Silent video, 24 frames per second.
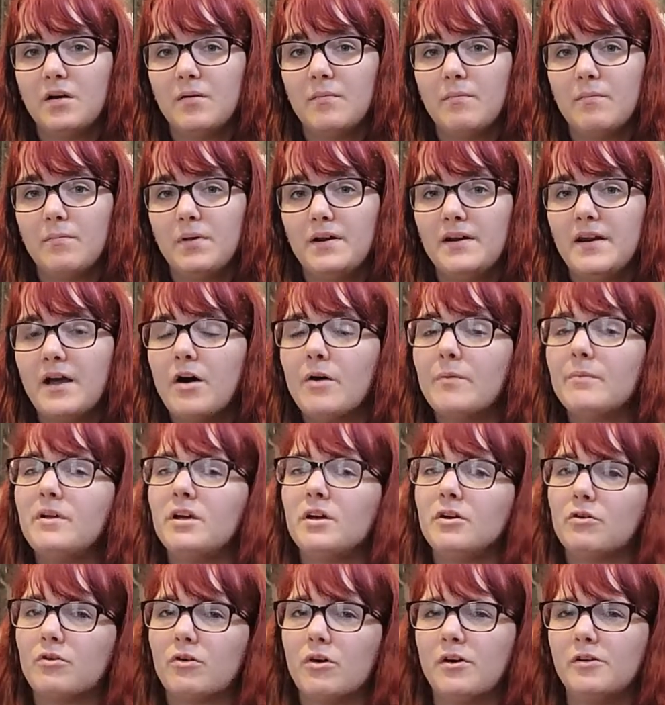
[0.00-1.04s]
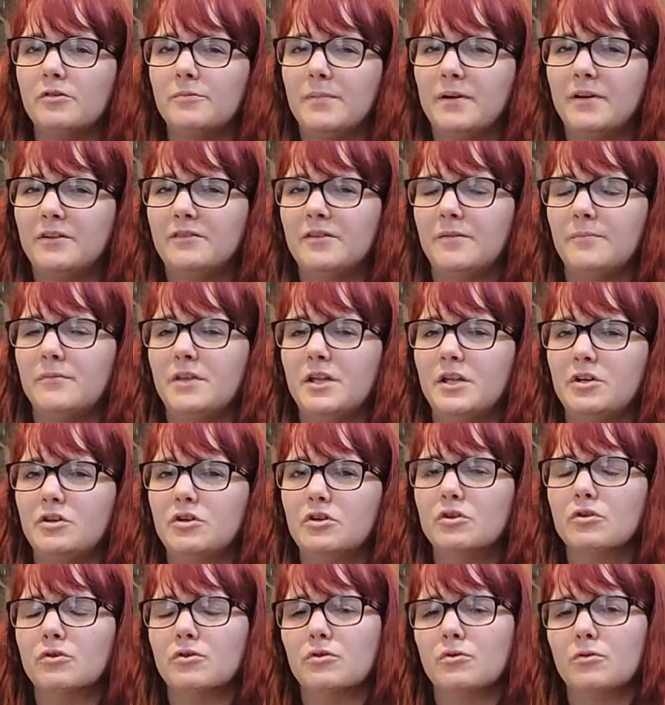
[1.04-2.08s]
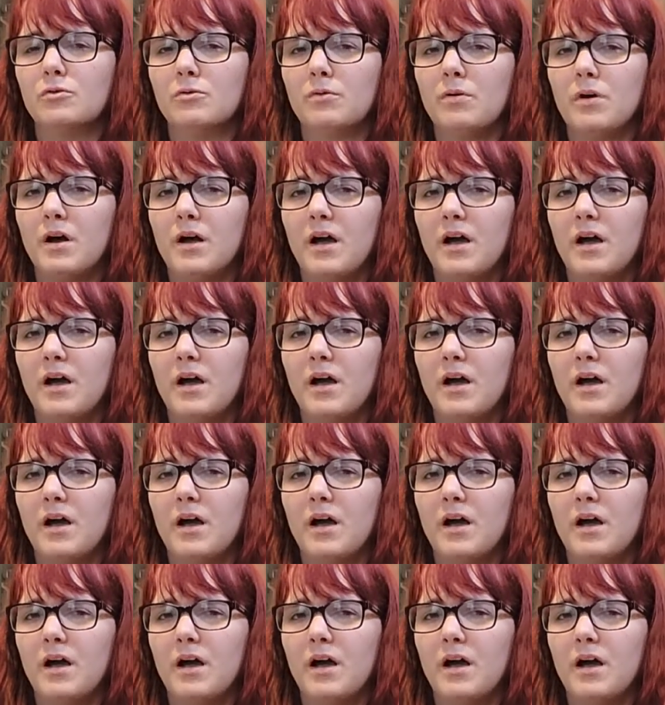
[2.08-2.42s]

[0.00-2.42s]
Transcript: but now I'm being crossed by something new.